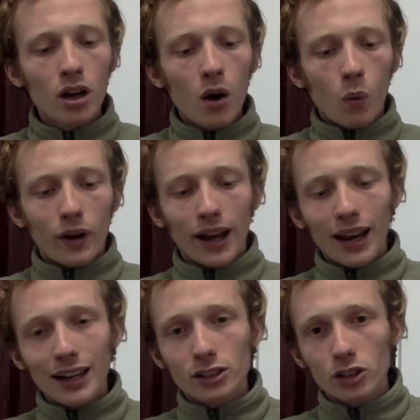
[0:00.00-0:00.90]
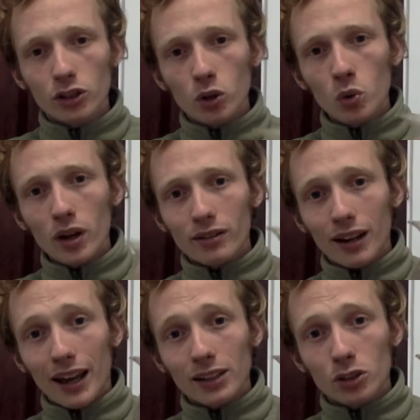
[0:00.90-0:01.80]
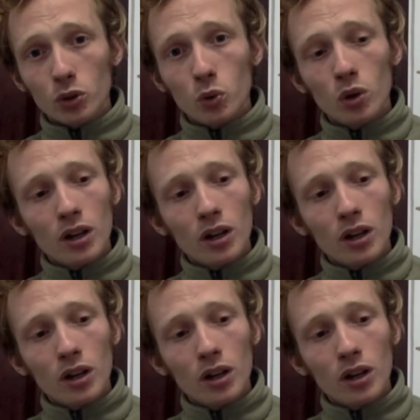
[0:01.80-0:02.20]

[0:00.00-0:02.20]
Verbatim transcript: What I like to do is I like to